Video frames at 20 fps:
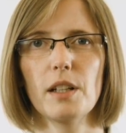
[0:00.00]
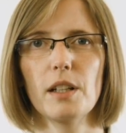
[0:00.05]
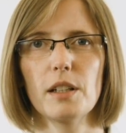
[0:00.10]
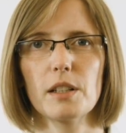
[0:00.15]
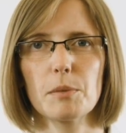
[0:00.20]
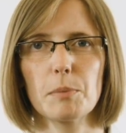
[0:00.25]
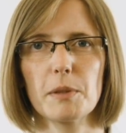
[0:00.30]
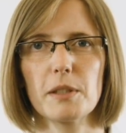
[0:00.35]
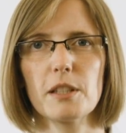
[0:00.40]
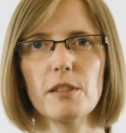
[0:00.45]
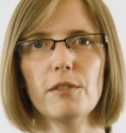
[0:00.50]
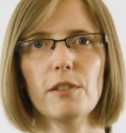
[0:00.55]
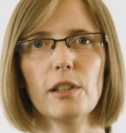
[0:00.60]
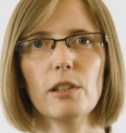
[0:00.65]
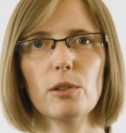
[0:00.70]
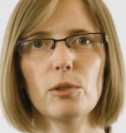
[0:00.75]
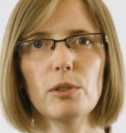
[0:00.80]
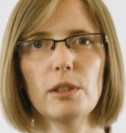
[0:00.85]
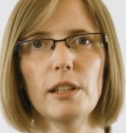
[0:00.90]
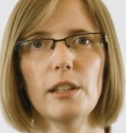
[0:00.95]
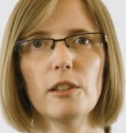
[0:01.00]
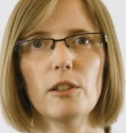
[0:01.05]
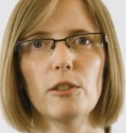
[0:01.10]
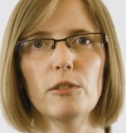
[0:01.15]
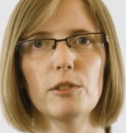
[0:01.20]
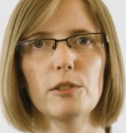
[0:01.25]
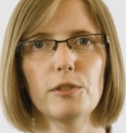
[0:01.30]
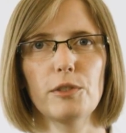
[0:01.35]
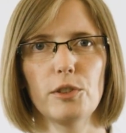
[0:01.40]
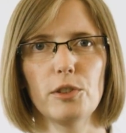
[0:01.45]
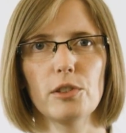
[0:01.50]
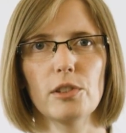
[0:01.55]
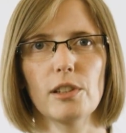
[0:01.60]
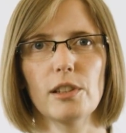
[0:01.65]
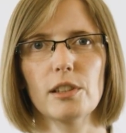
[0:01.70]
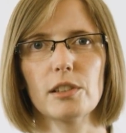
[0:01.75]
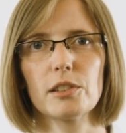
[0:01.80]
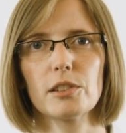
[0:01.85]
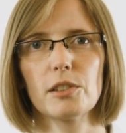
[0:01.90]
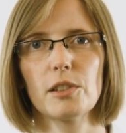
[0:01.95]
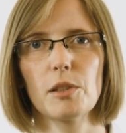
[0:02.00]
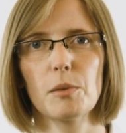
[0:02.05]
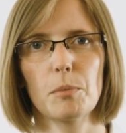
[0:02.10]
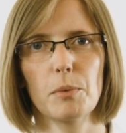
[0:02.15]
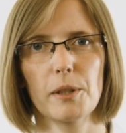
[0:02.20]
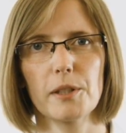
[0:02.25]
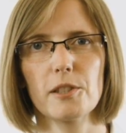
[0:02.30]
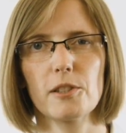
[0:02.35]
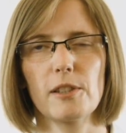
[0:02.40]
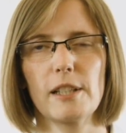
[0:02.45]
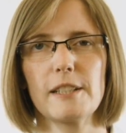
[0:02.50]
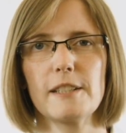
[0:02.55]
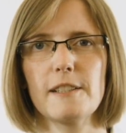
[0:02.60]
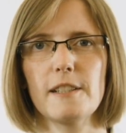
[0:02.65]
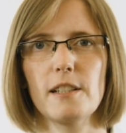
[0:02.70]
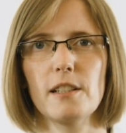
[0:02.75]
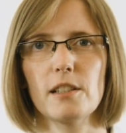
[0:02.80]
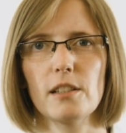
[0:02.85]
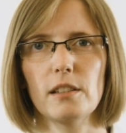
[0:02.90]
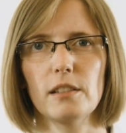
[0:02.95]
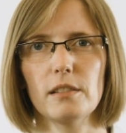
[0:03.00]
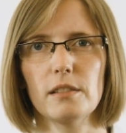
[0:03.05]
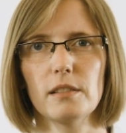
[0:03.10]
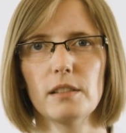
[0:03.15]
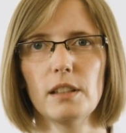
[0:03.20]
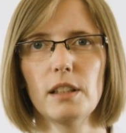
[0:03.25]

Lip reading: a specific loading of the fuselage, pressurization,